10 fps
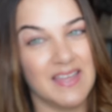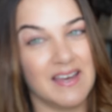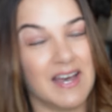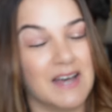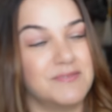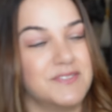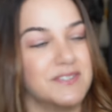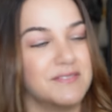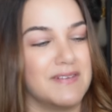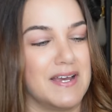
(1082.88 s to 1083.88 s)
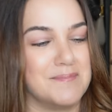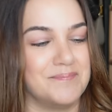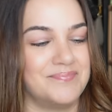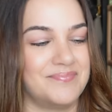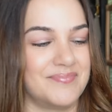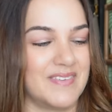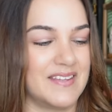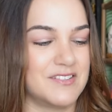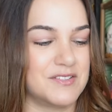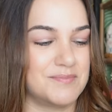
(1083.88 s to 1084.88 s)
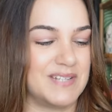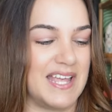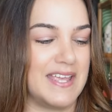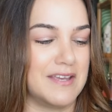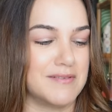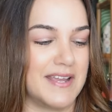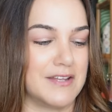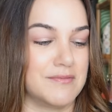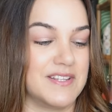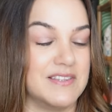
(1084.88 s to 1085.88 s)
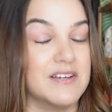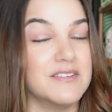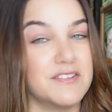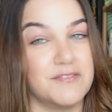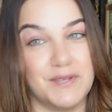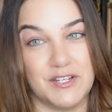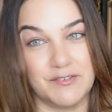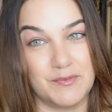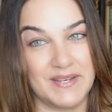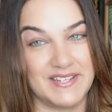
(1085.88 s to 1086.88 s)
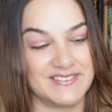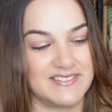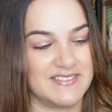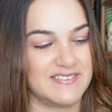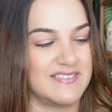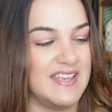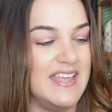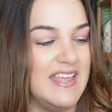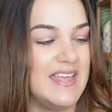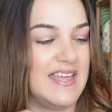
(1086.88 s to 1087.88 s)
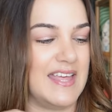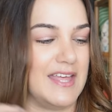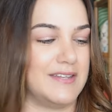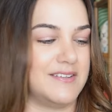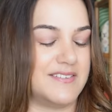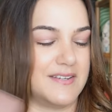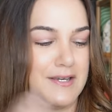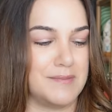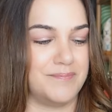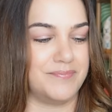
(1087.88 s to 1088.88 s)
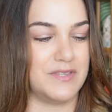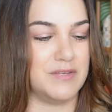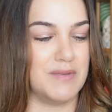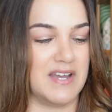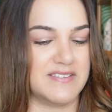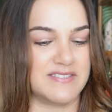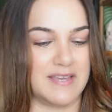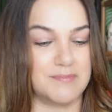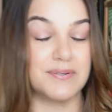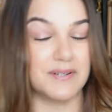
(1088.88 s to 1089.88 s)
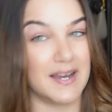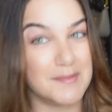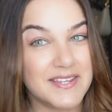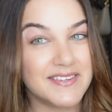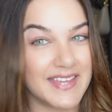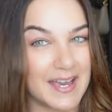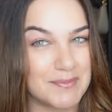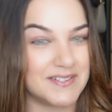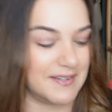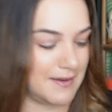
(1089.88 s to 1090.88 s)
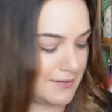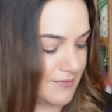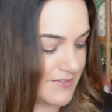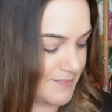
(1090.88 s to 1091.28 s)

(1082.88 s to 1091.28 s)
after playing around with lots of beautiful pieces and you might say priming the appetite for